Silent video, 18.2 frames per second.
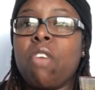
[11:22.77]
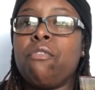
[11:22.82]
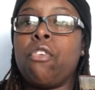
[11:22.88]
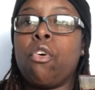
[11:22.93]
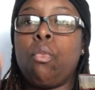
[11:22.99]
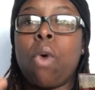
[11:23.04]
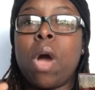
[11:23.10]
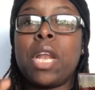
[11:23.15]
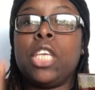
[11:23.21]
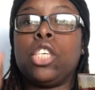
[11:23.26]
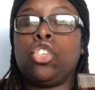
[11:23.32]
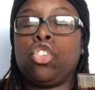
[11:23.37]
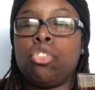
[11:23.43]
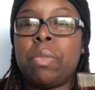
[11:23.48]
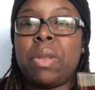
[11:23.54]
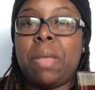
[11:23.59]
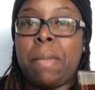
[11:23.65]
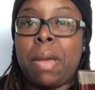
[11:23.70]
For one, there's
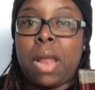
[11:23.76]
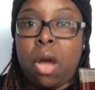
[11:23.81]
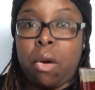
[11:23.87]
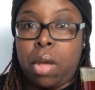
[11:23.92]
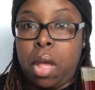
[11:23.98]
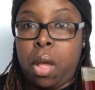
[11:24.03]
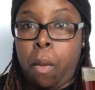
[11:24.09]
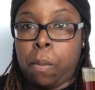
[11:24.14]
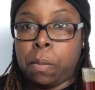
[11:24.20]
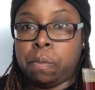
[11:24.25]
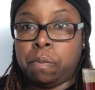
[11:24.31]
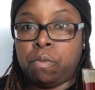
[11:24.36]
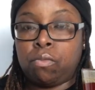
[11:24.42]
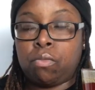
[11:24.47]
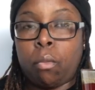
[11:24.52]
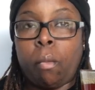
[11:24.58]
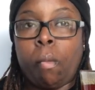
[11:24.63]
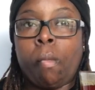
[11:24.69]
too many men out here.
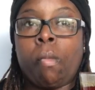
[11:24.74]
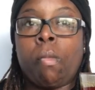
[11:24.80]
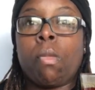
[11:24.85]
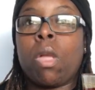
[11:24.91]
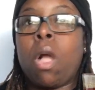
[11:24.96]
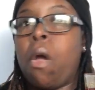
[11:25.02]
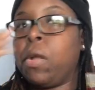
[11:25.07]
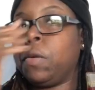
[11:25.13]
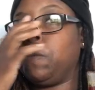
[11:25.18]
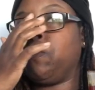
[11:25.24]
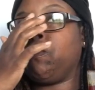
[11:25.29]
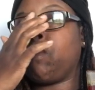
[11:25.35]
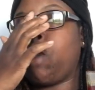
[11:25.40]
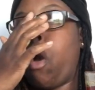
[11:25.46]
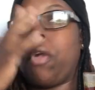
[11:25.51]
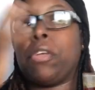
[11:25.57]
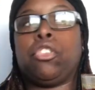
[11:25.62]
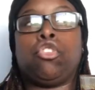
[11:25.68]

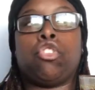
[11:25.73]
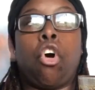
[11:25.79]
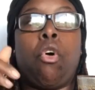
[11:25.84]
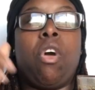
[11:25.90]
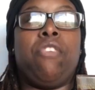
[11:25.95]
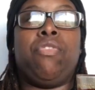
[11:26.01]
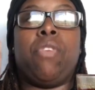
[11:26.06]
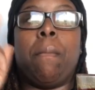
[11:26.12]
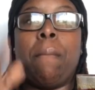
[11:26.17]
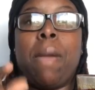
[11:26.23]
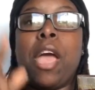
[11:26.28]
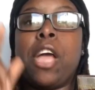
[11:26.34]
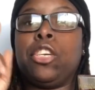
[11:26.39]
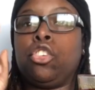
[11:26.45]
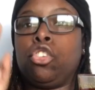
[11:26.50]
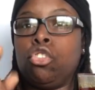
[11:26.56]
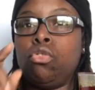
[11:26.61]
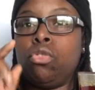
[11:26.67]
So if the
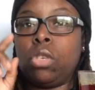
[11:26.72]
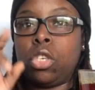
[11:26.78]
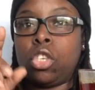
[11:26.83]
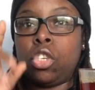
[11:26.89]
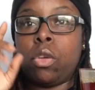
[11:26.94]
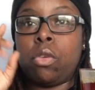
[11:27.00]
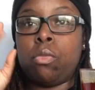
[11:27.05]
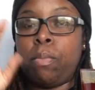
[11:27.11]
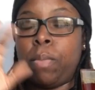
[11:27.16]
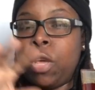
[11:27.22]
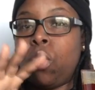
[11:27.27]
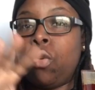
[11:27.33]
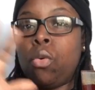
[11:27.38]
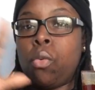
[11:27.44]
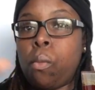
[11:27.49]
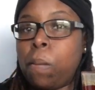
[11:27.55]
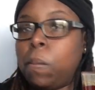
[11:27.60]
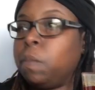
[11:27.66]
man chooses to
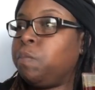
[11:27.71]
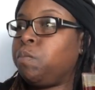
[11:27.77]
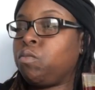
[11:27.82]
be